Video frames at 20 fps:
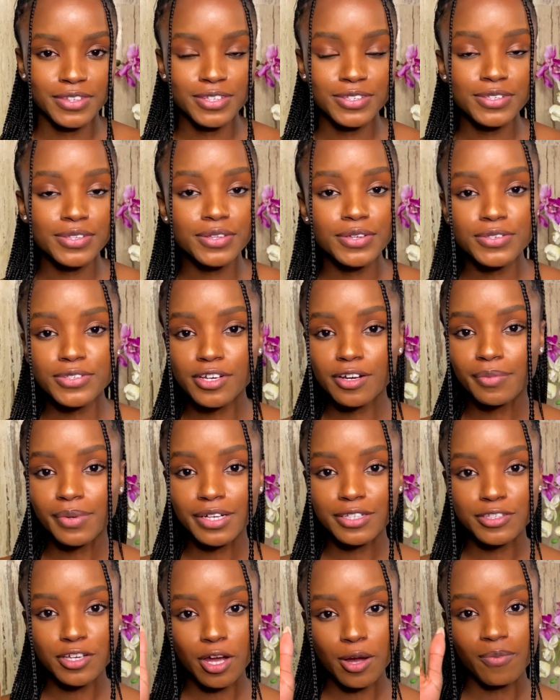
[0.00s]
So So those are my
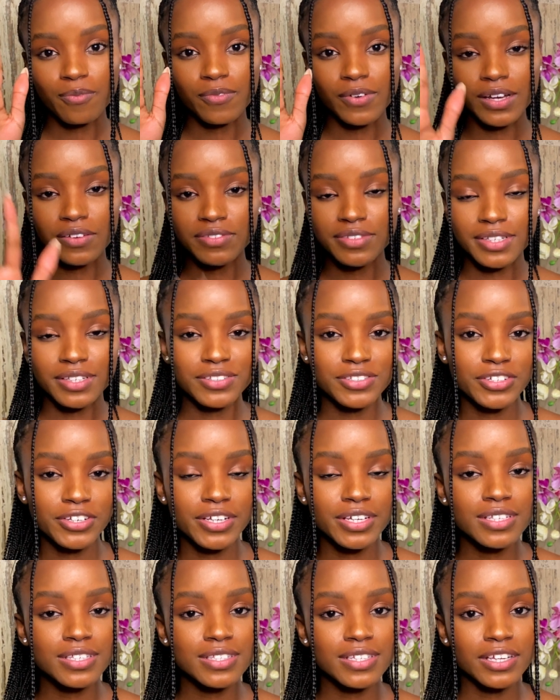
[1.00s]
top 5
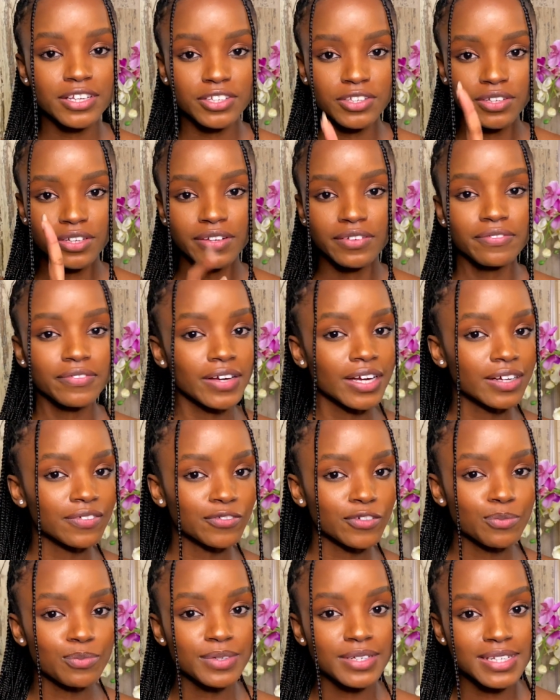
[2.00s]
sunscreens that you can find
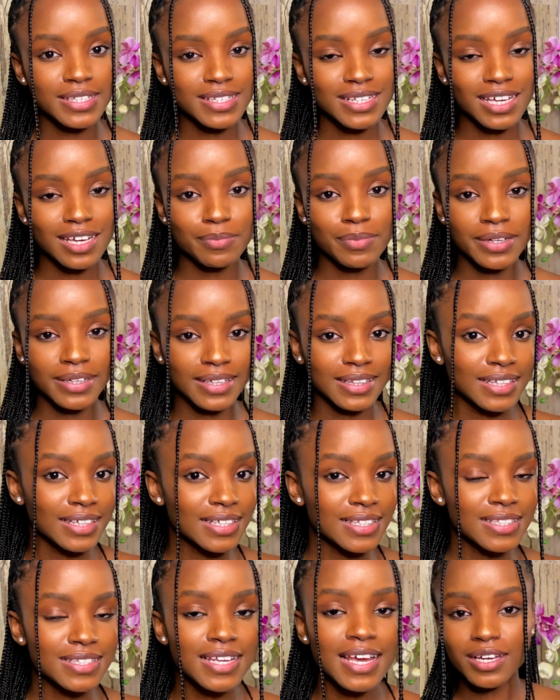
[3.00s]
from Dischem and
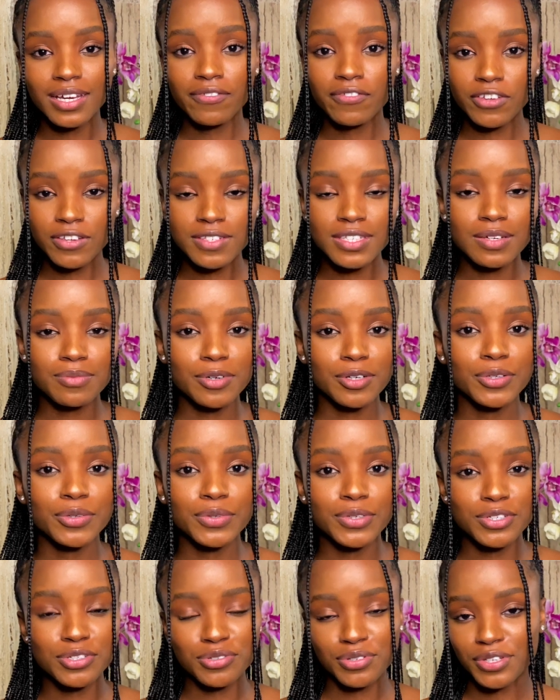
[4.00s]
Clicks. If you're someone who
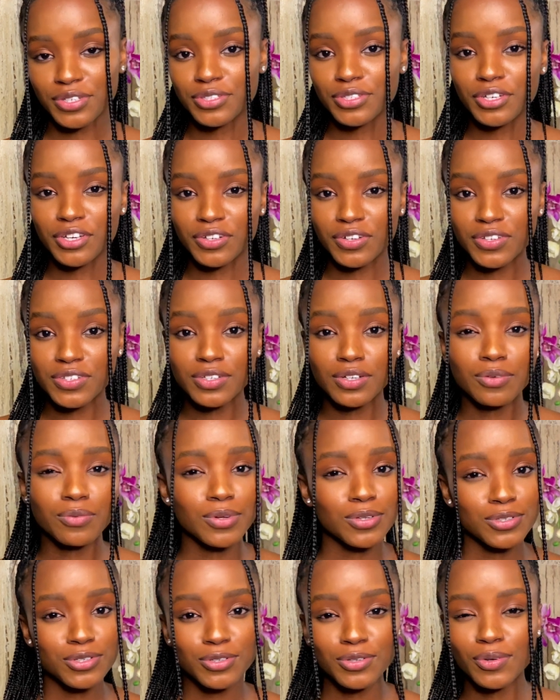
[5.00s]
enjoys toners and want
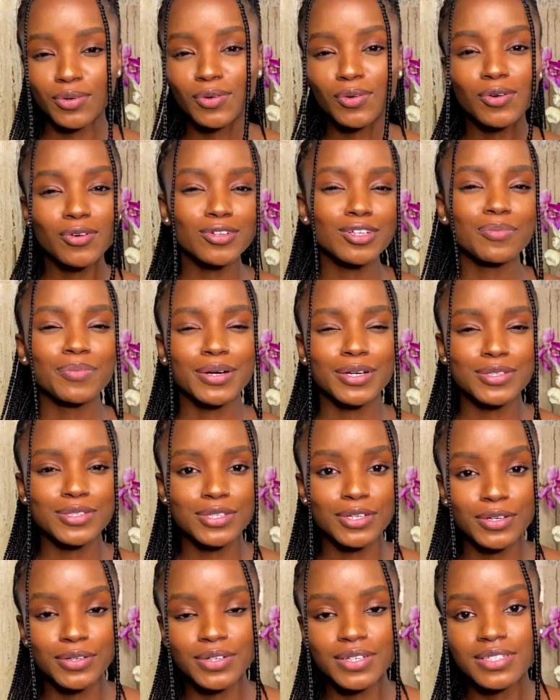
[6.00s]
to know all about
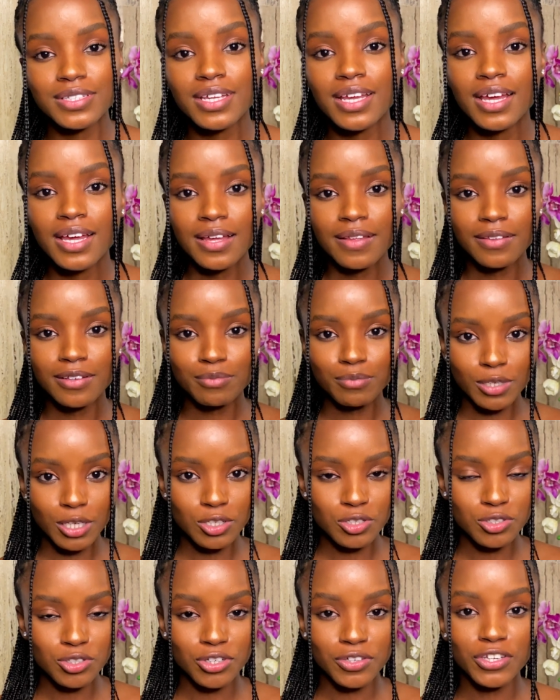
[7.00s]
toners, then make
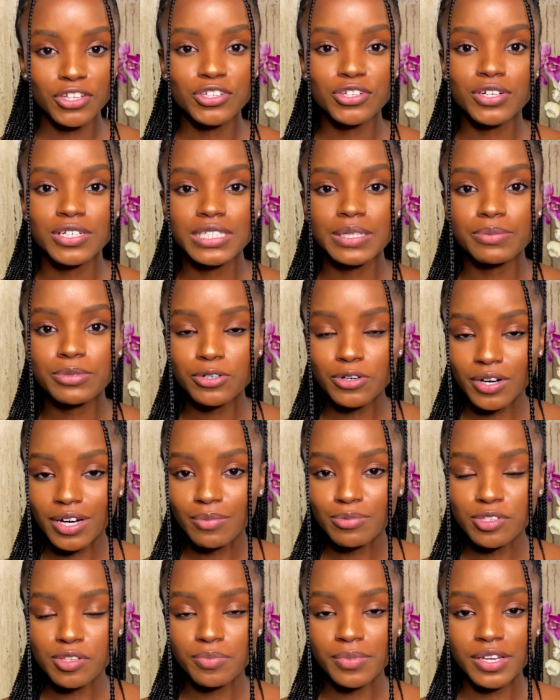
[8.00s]
sure that you're subscribed
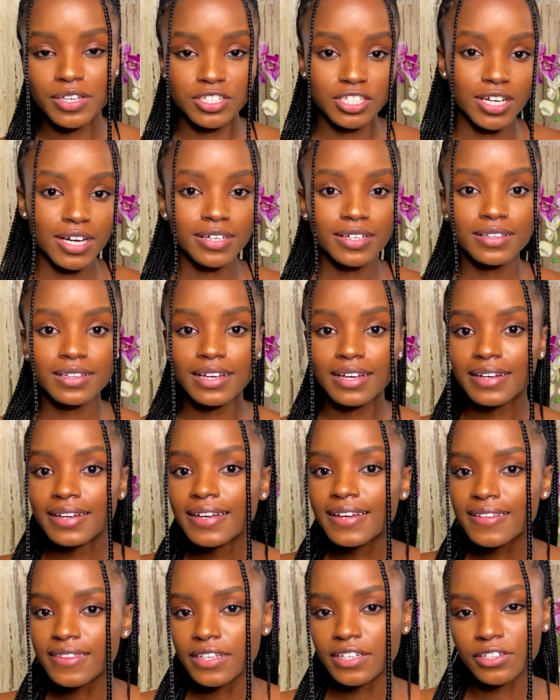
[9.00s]
to my channel and
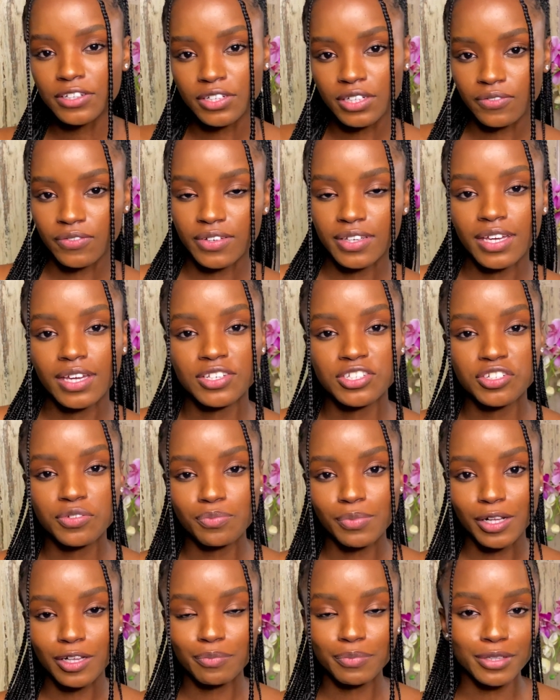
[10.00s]
hit the notification
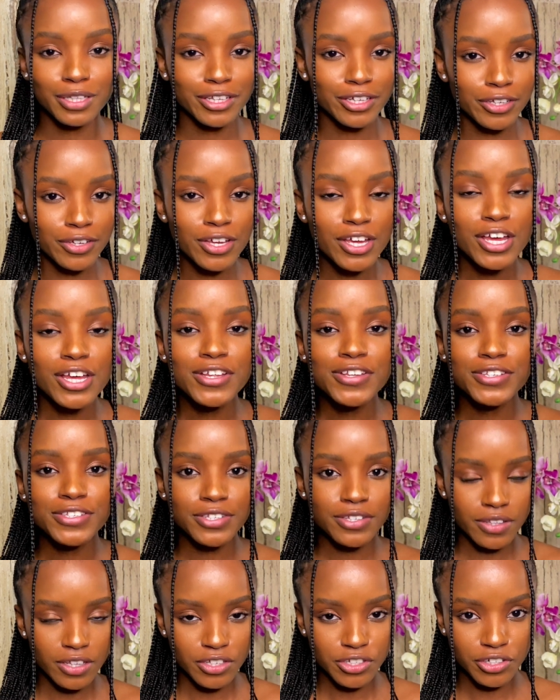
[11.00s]
bell below so
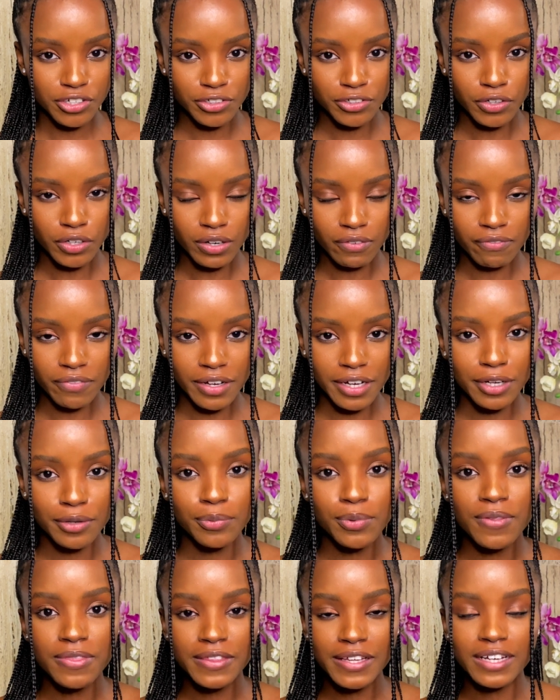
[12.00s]
that you're notified
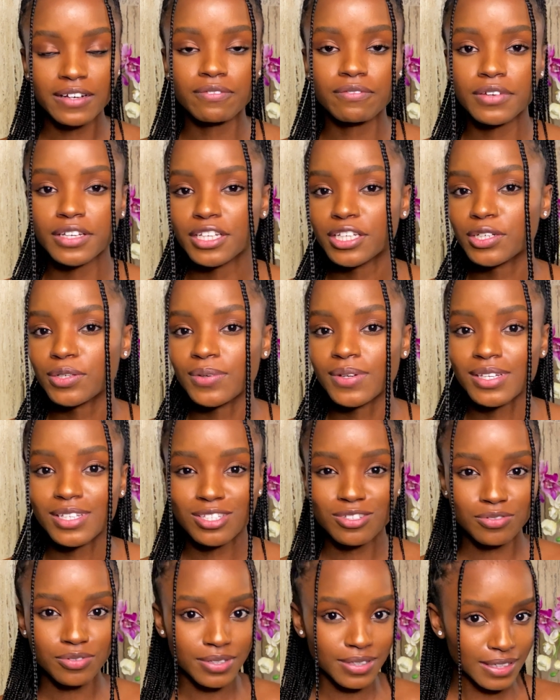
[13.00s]
when that video
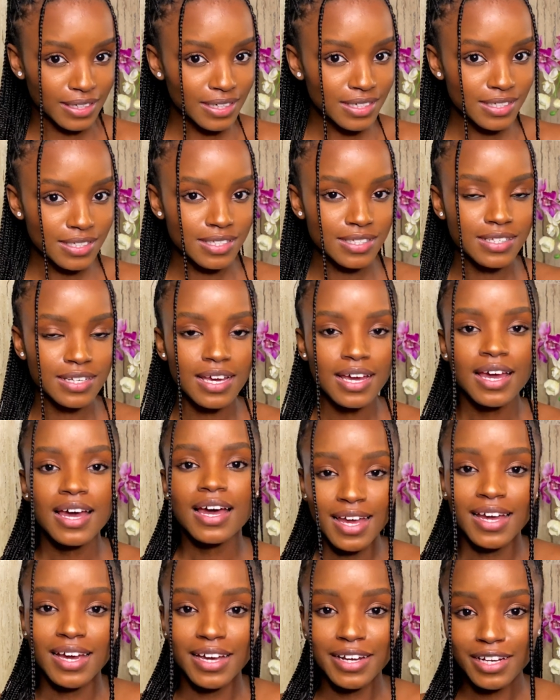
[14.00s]
is released.
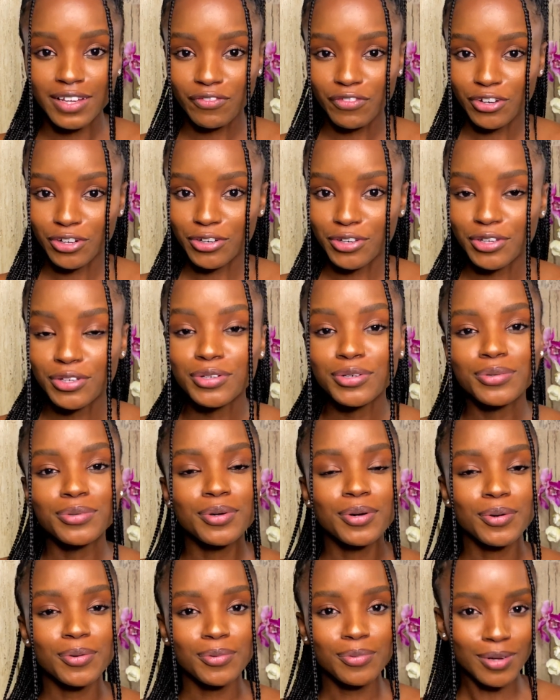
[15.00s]
And if you're new,
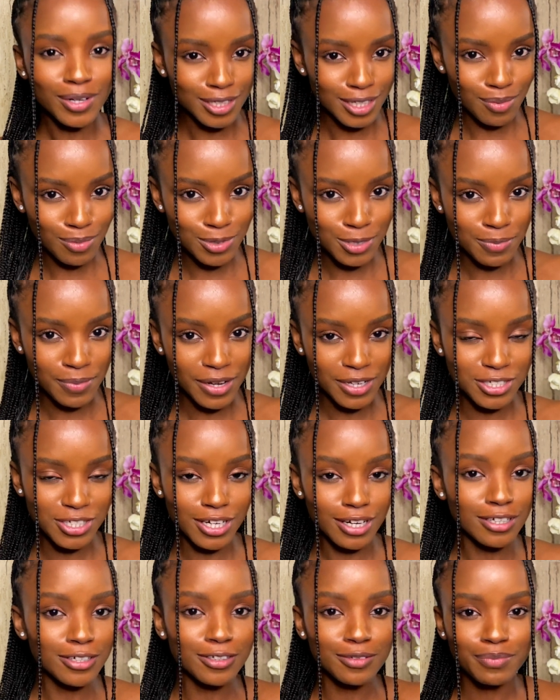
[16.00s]
welcome to my
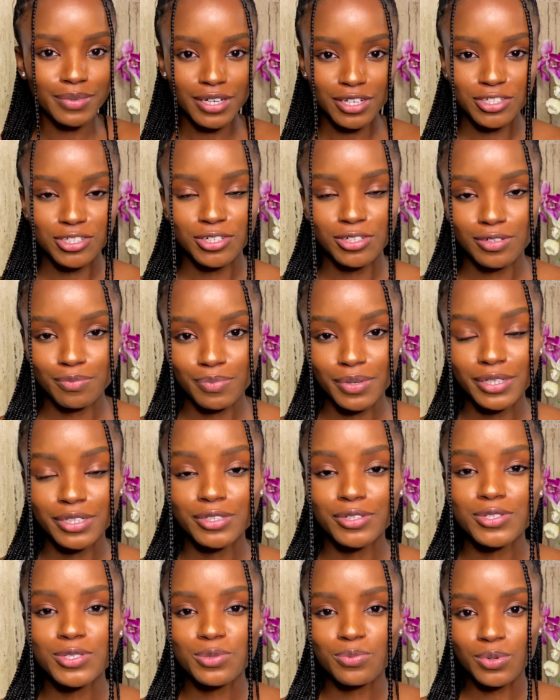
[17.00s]
channel by Sugar
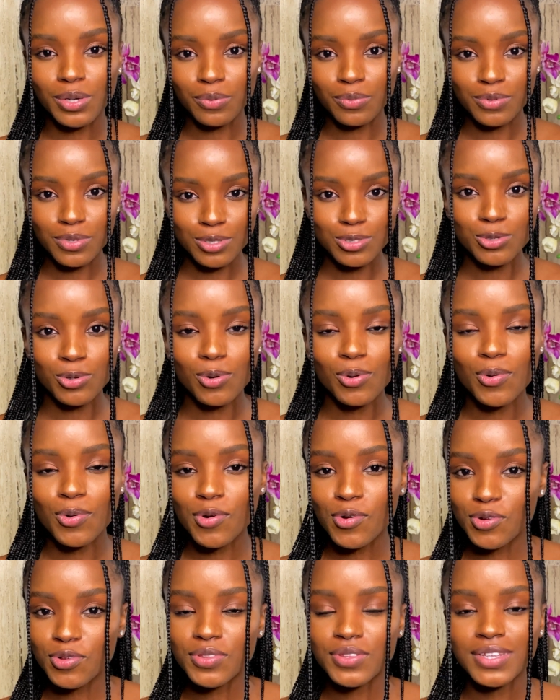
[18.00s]
Pearls, where we talk
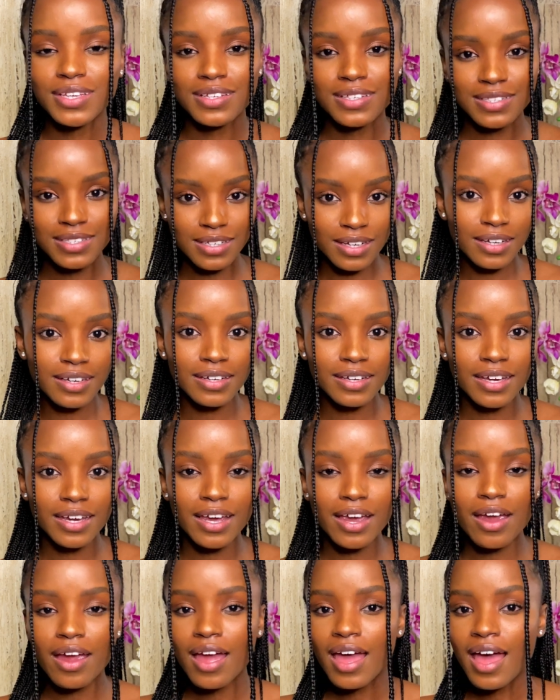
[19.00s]
all things
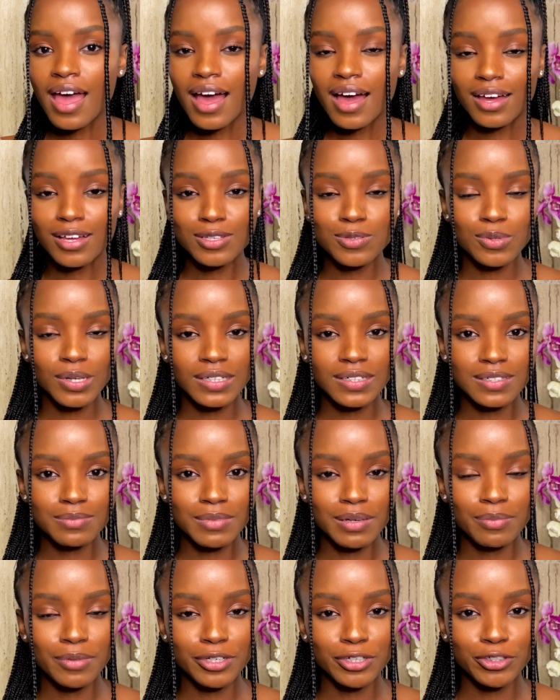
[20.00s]
skincare as well as my
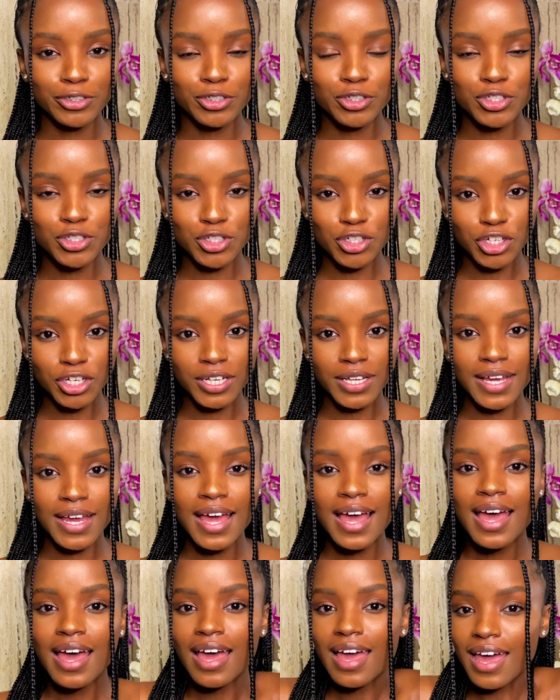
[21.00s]
medical journey
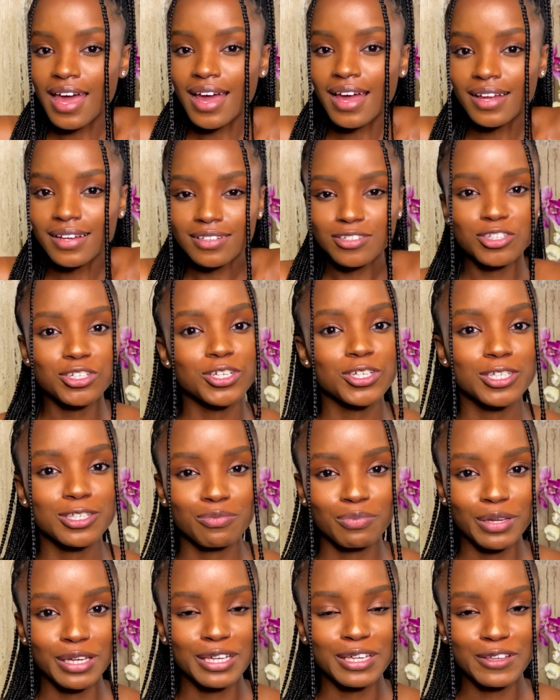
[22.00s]
and just
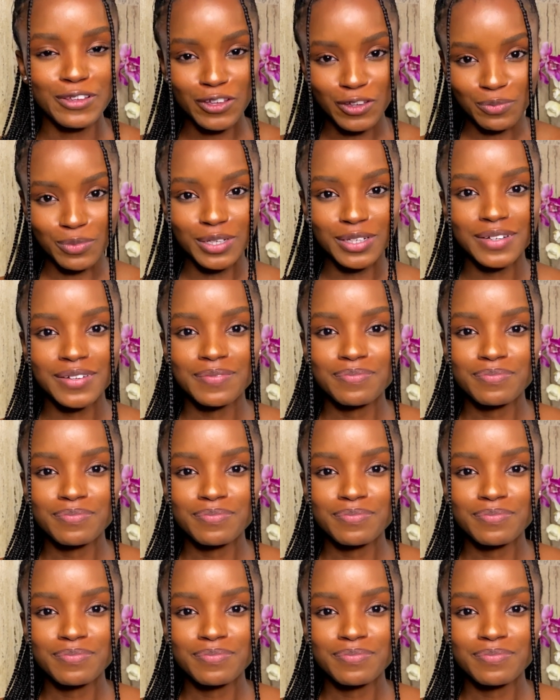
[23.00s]
being human.